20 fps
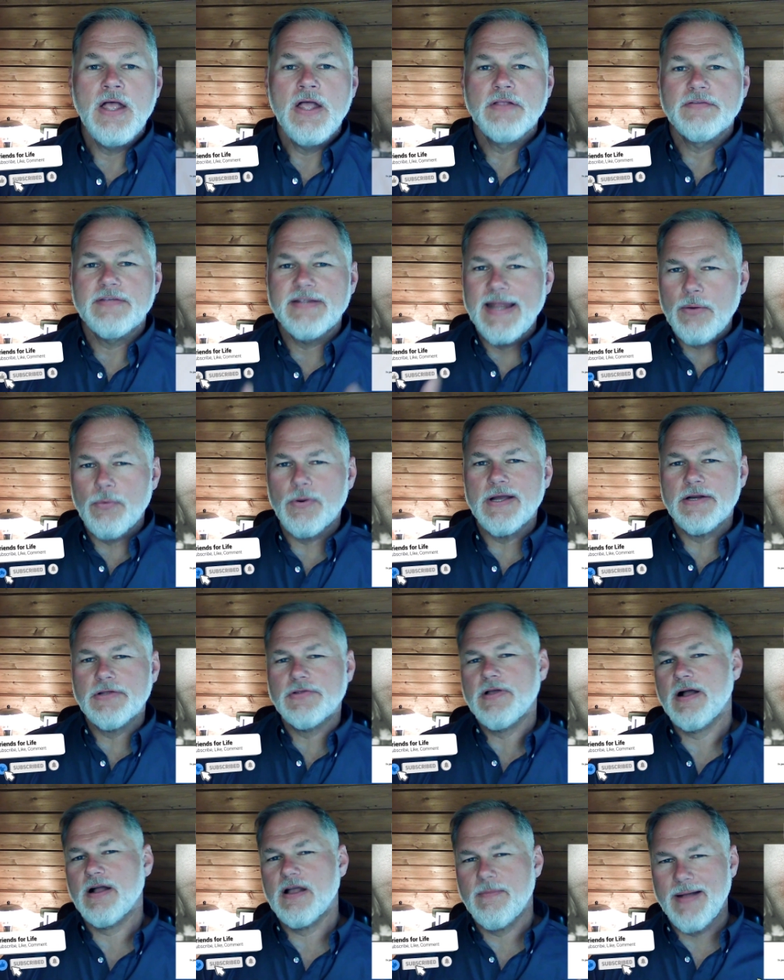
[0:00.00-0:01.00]
Today we're going to
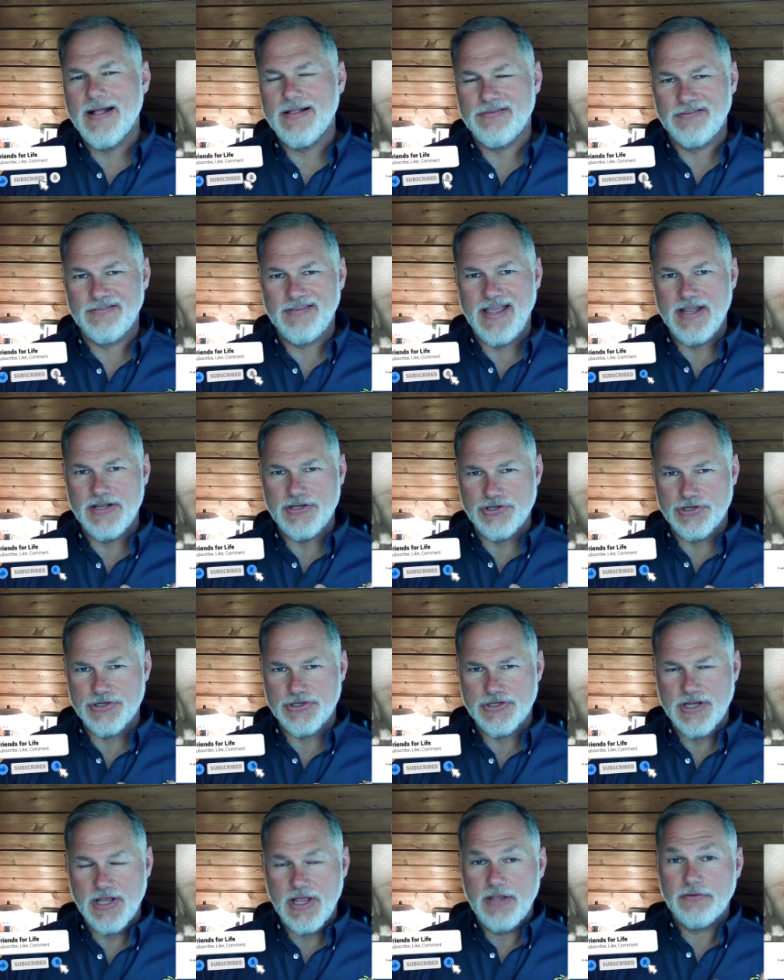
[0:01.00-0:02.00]
talk about
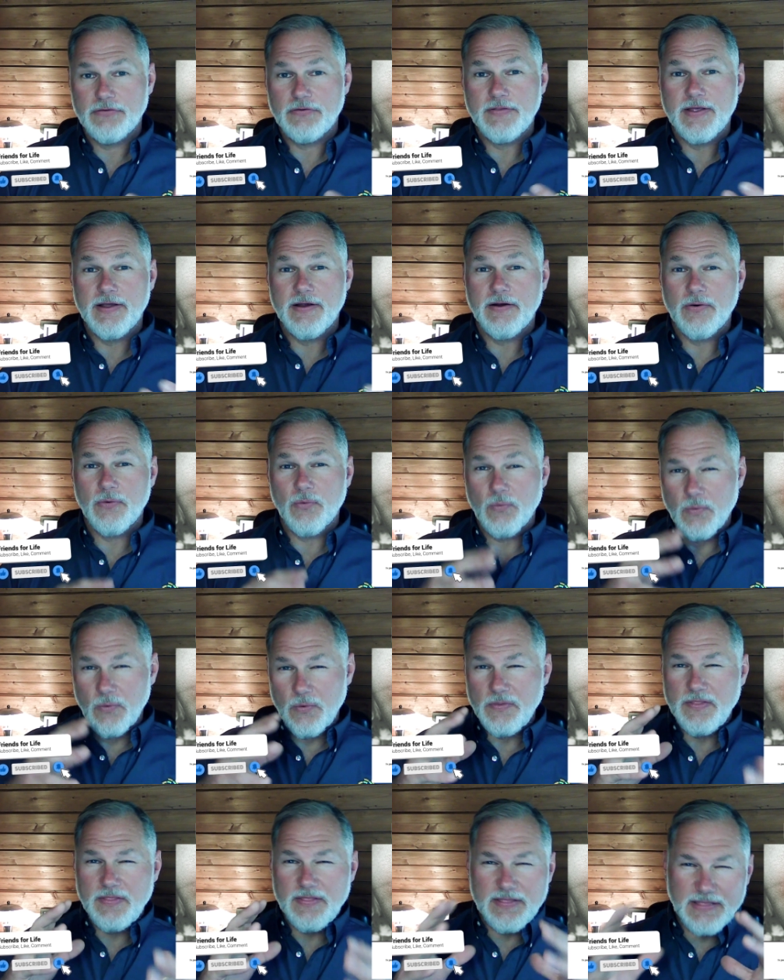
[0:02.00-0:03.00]
stages. So there are
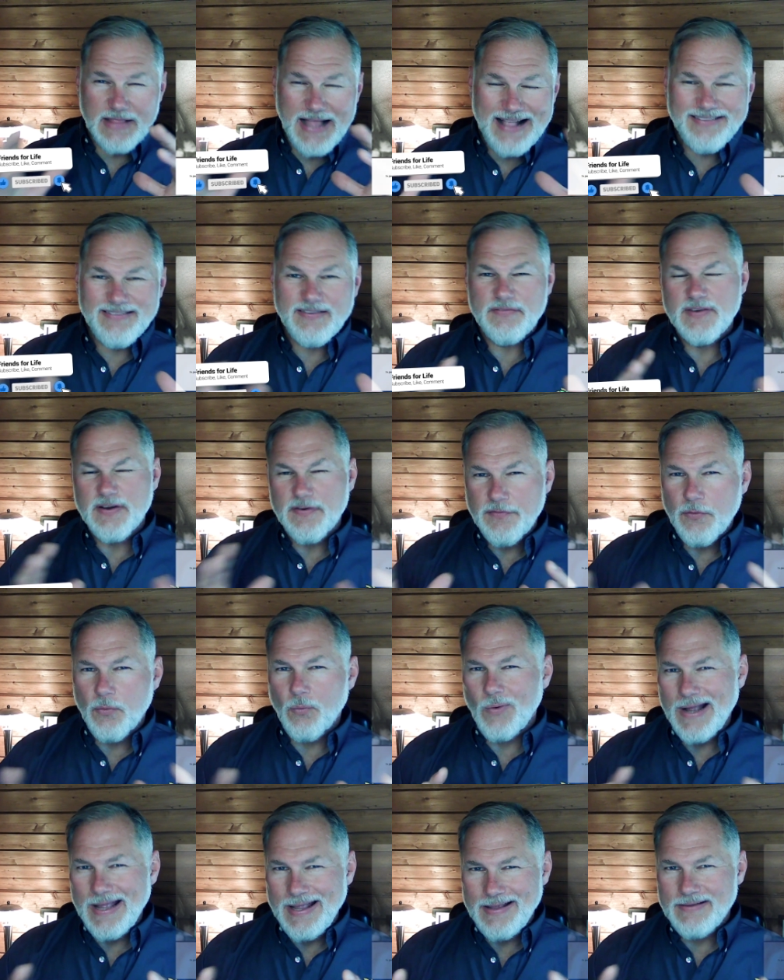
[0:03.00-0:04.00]
lots of different
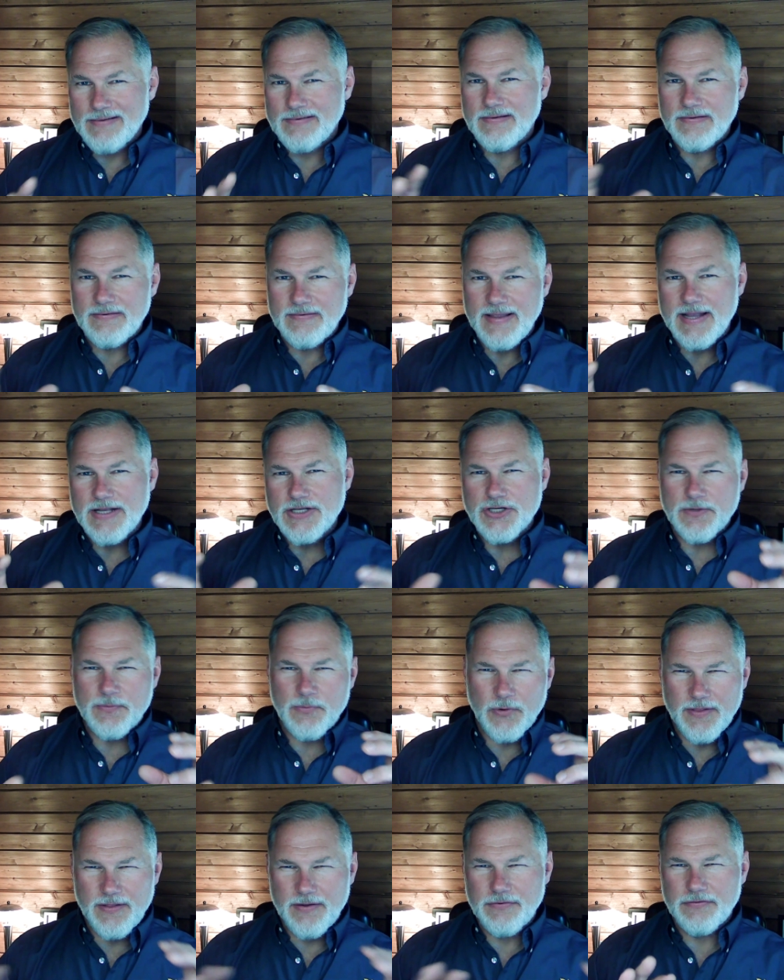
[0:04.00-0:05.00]
ways to stage them,
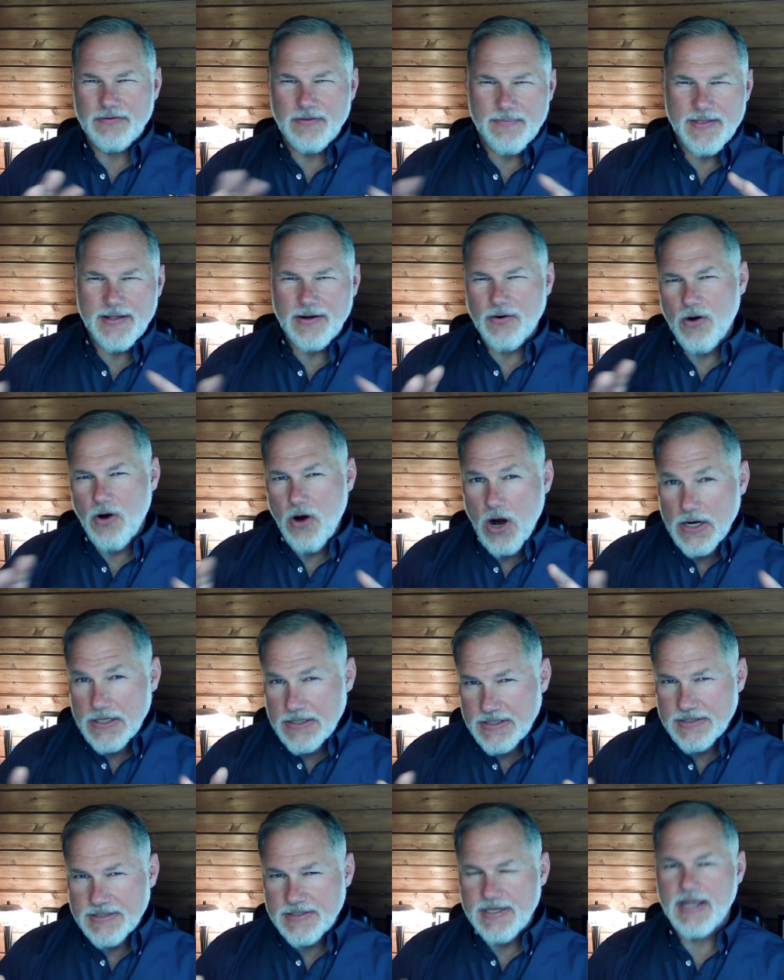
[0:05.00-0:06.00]
or there's some that are
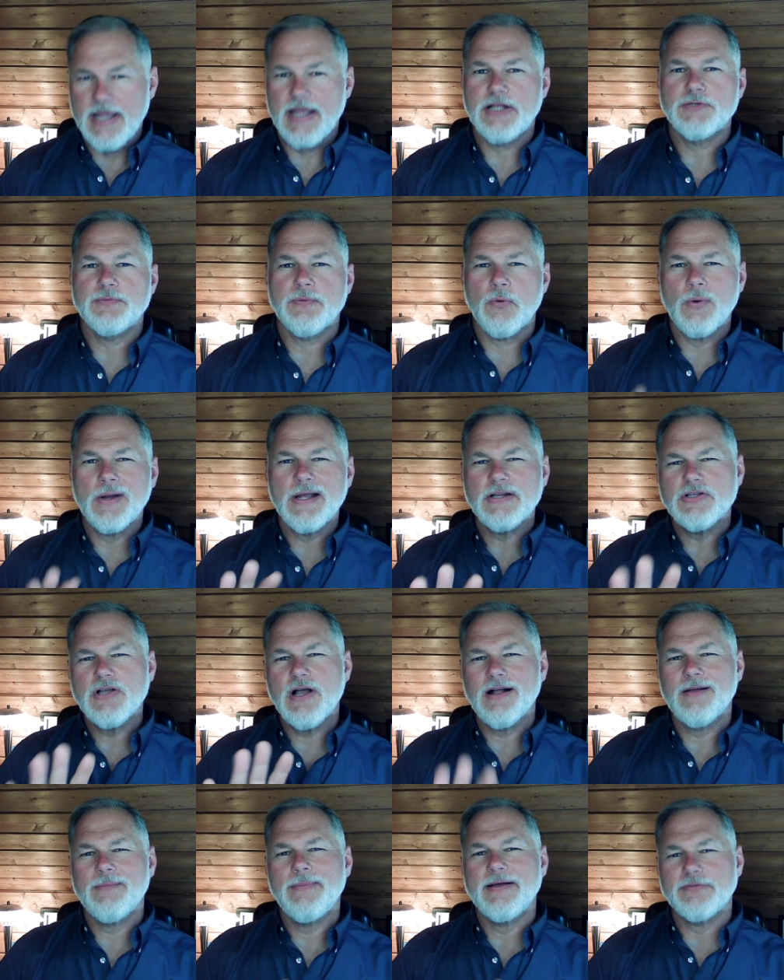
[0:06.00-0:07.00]
hard to stage, but we're going to
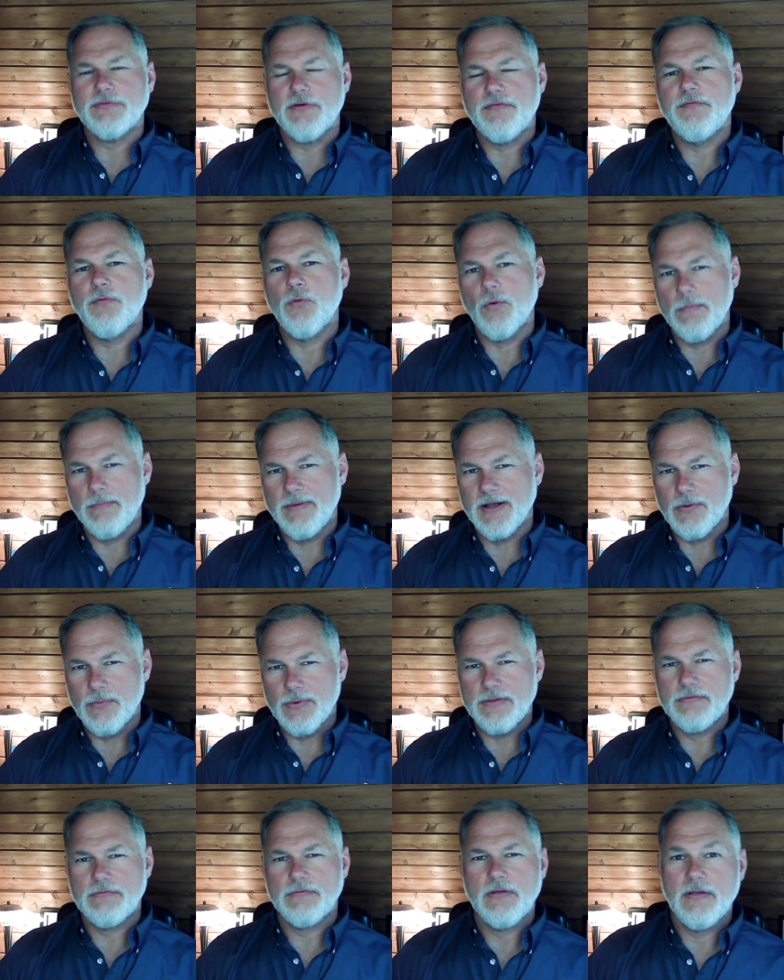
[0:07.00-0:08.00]
talk about the four big
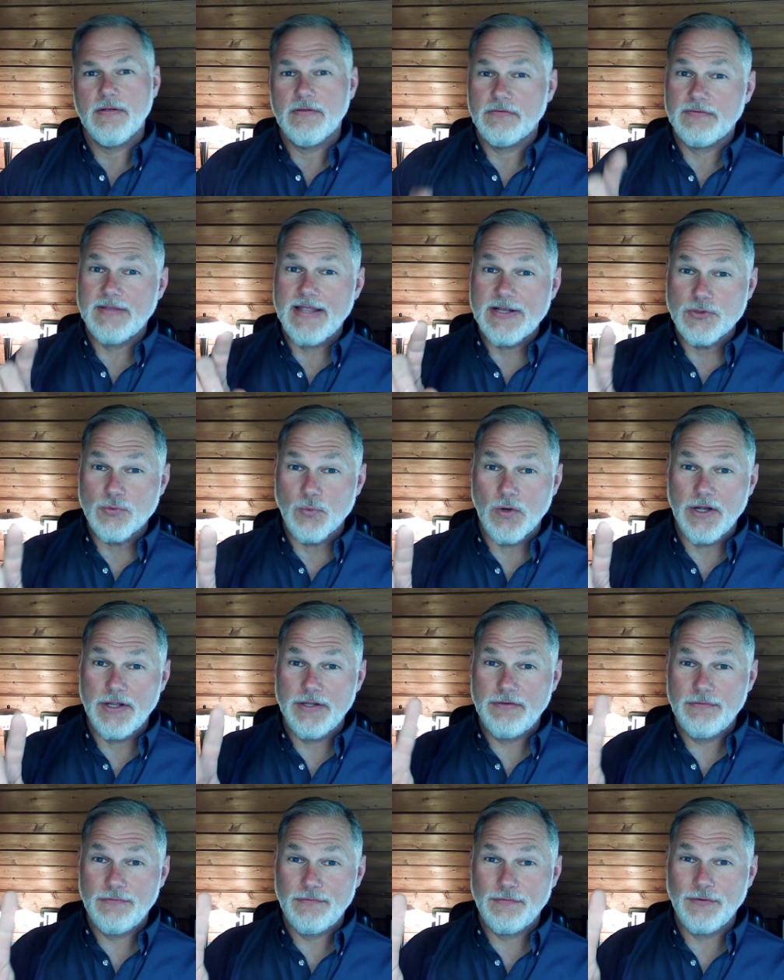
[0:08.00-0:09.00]
ones. Stage
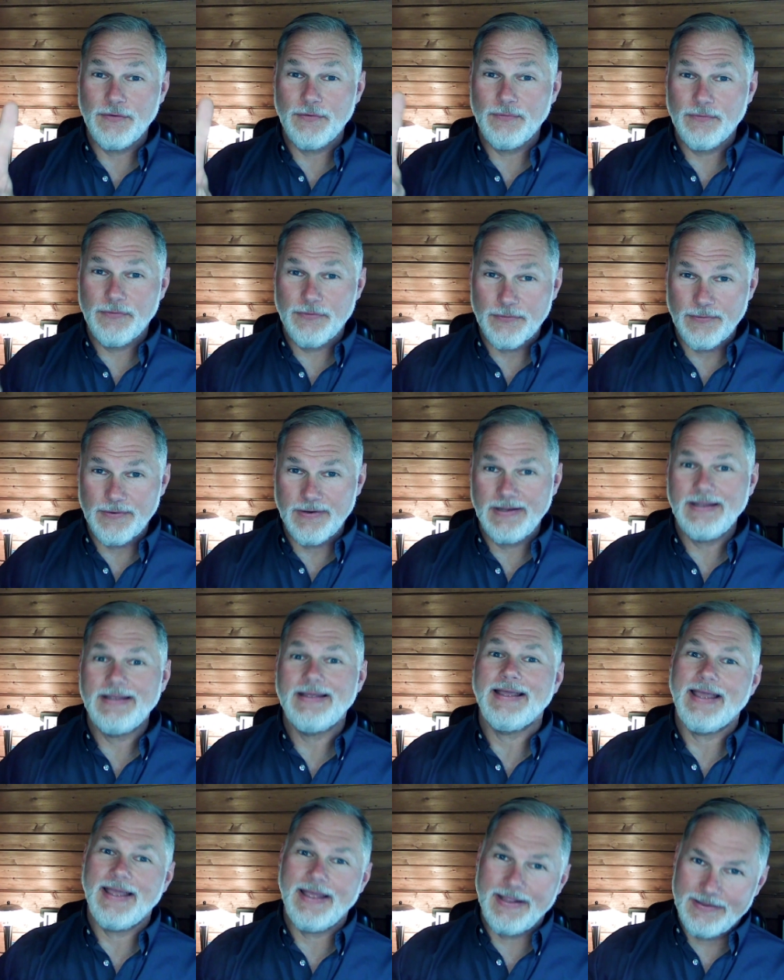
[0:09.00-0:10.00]
one, two,
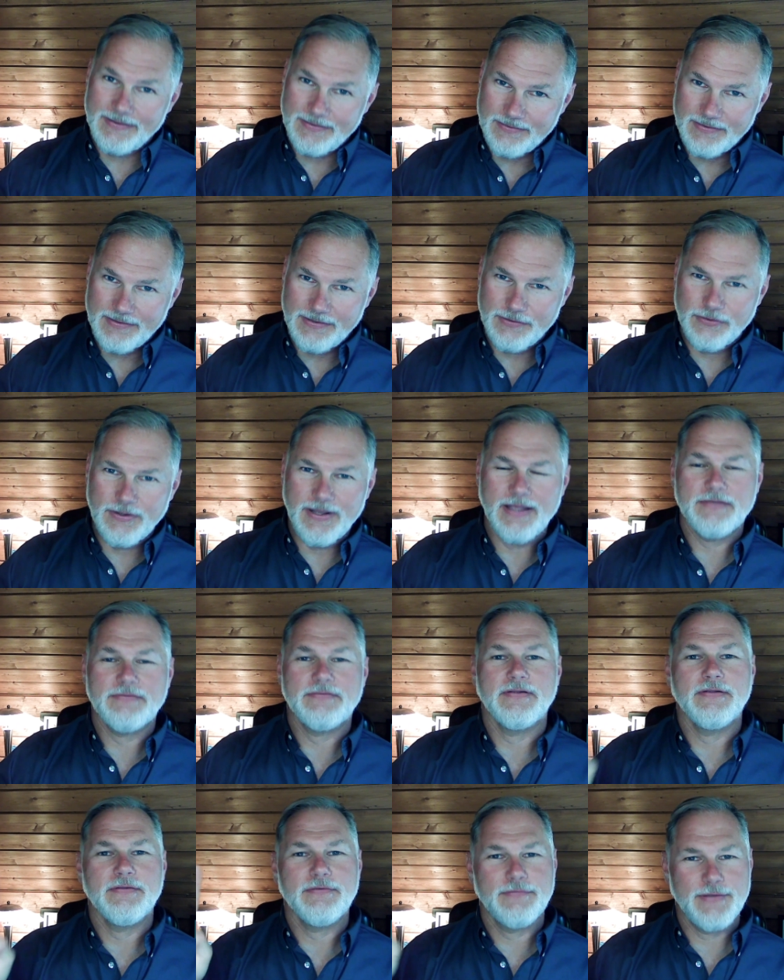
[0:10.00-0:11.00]
three, and you
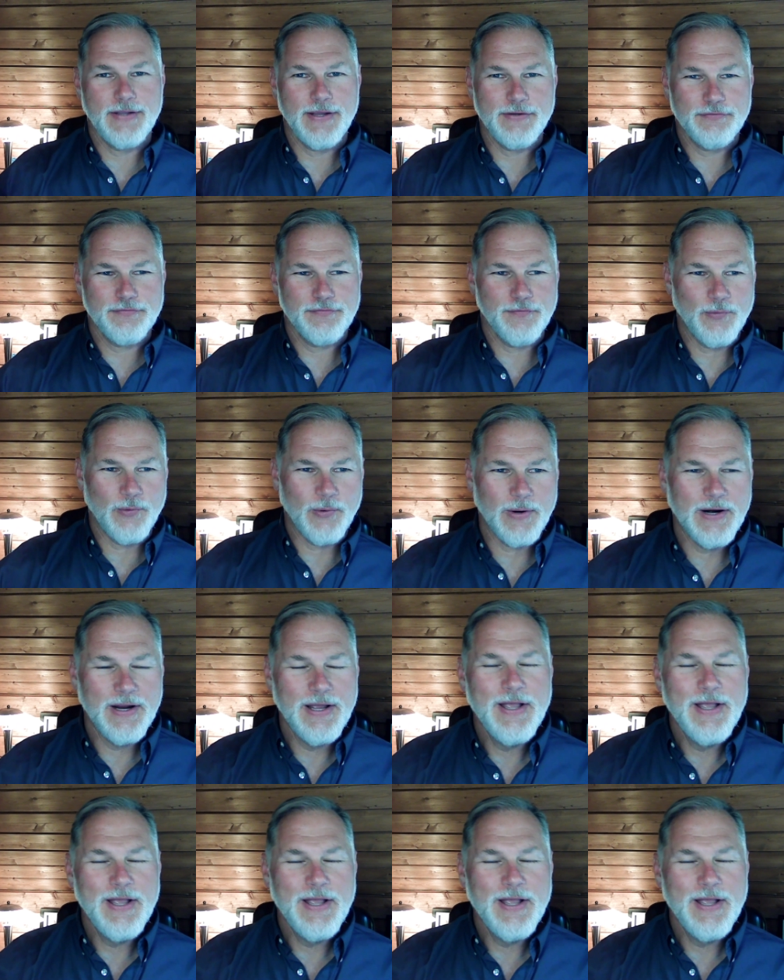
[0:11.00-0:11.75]
guessed it, stage four.